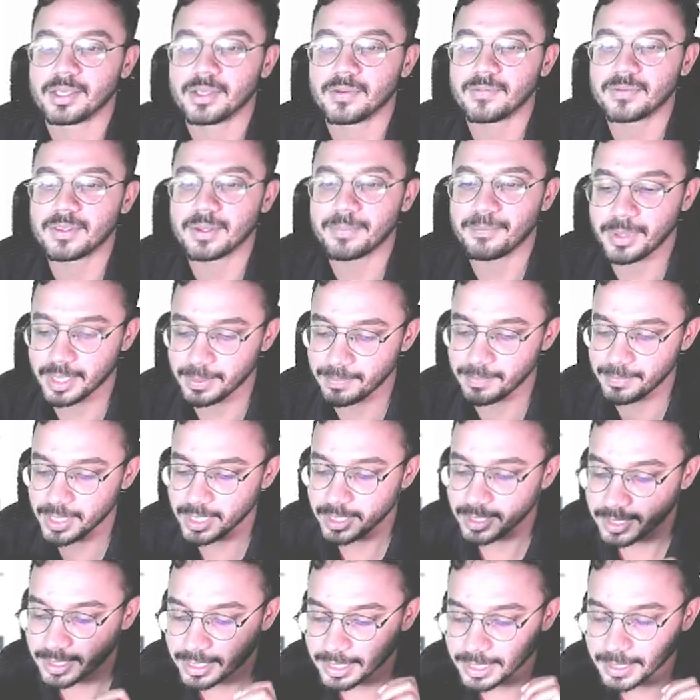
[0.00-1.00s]
If the
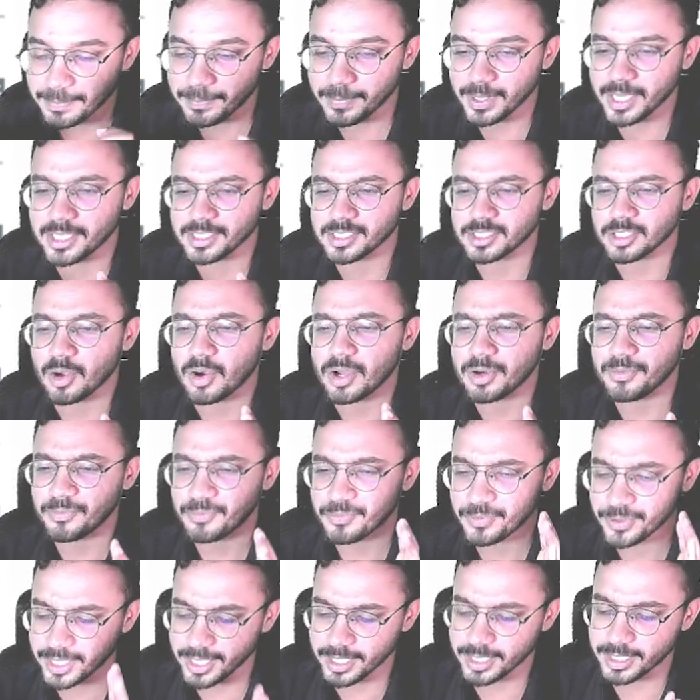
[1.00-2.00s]
baby grimace or
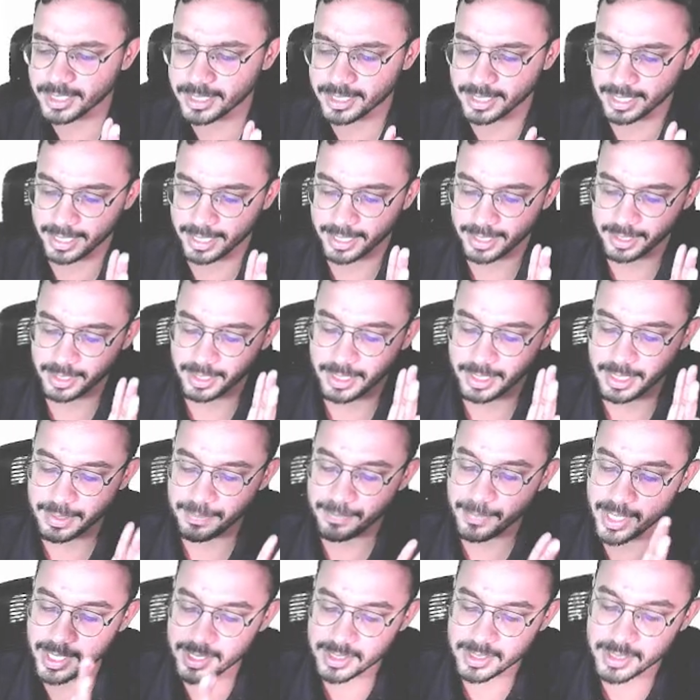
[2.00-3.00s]
weak cry,
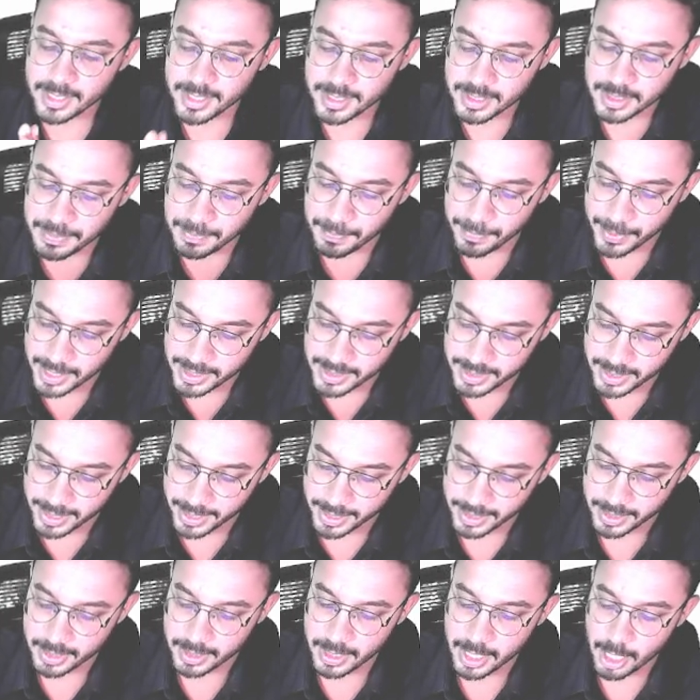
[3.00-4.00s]
grimace is
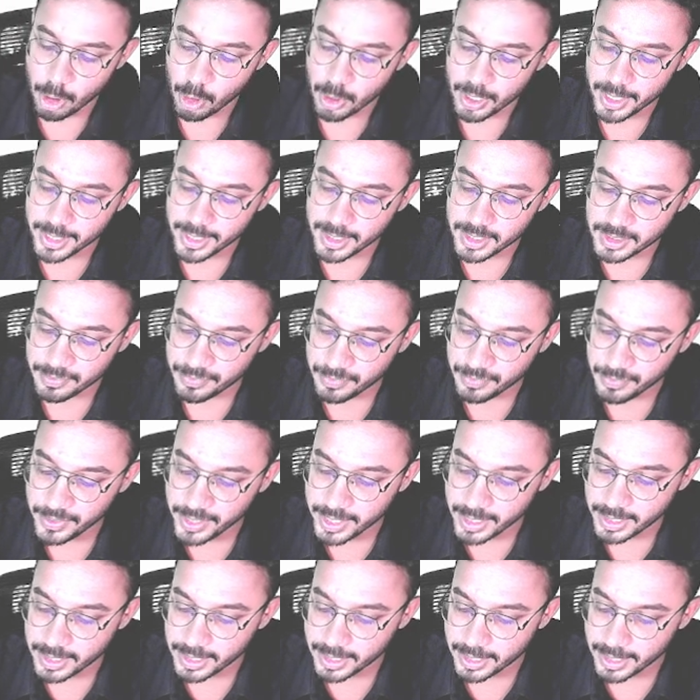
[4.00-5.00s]
present or it is
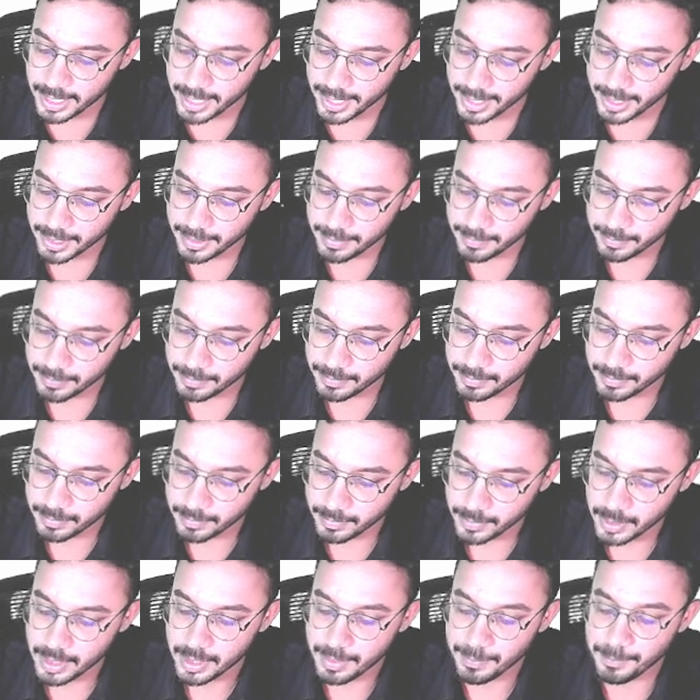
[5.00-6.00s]
weak cry,
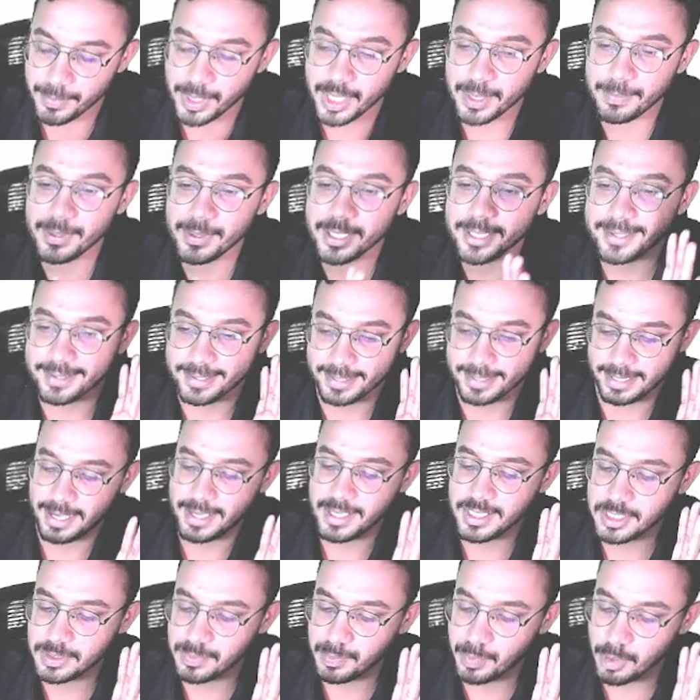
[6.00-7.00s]
baby
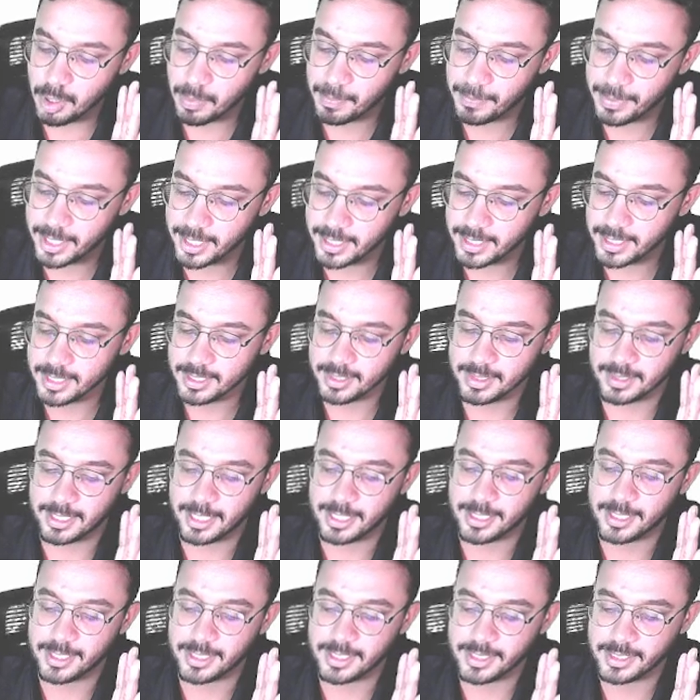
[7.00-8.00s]
cries properly,
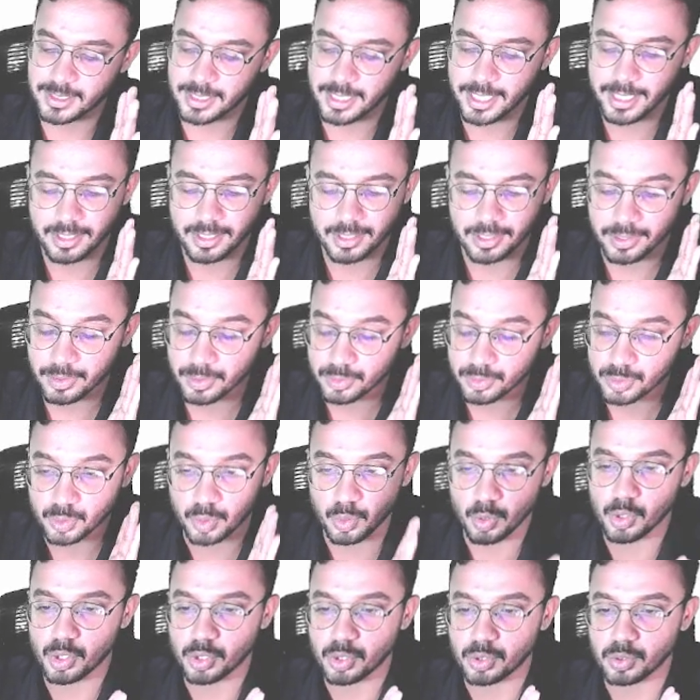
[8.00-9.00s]
then it is like
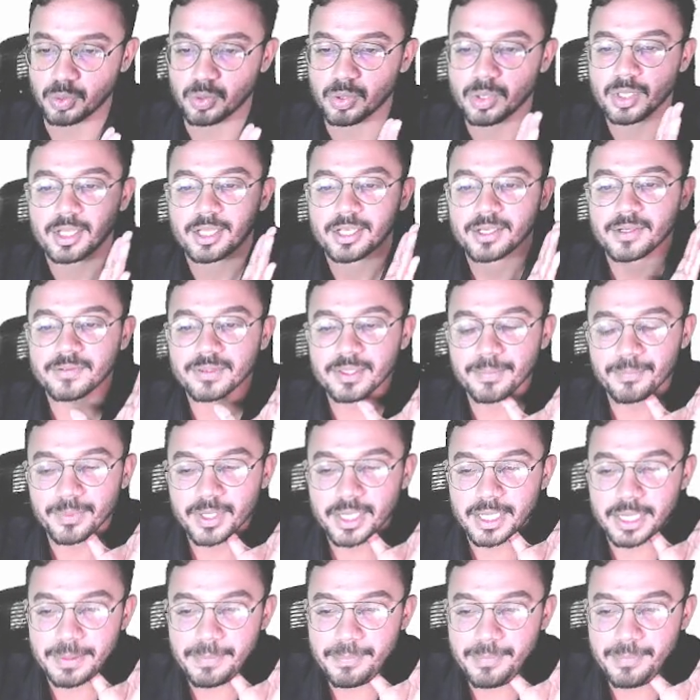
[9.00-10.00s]
score 2. If the
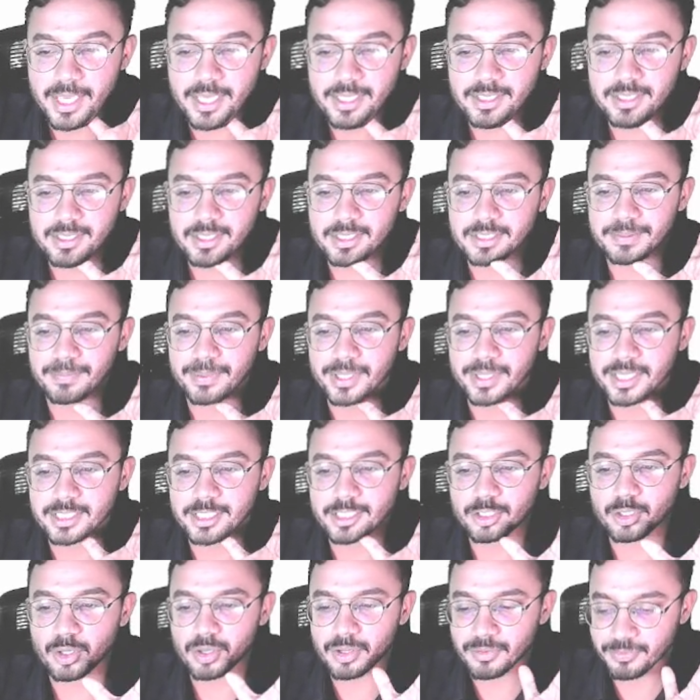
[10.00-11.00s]
grimace is
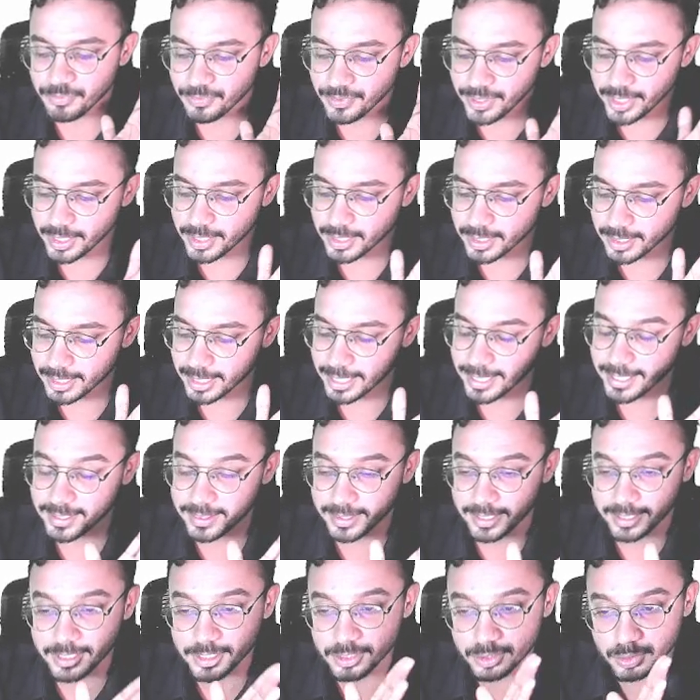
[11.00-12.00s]
present or weak cry,
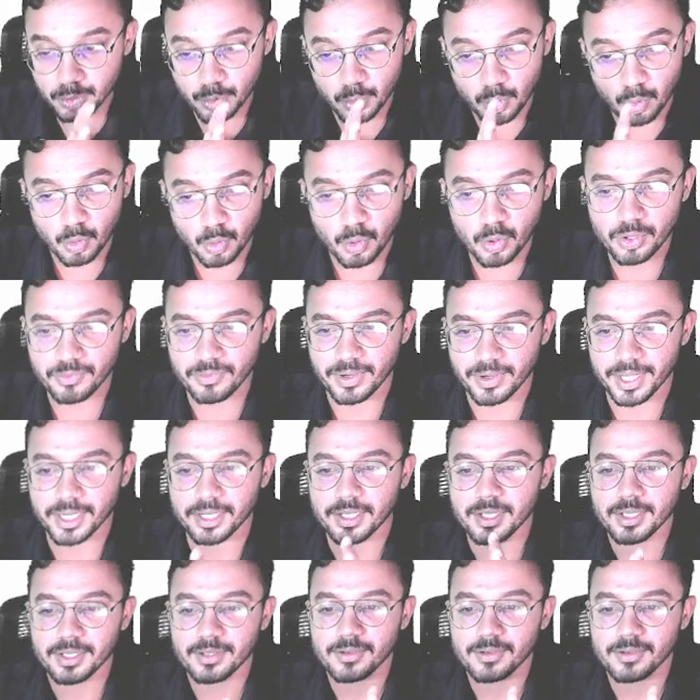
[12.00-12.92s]
that is score 1.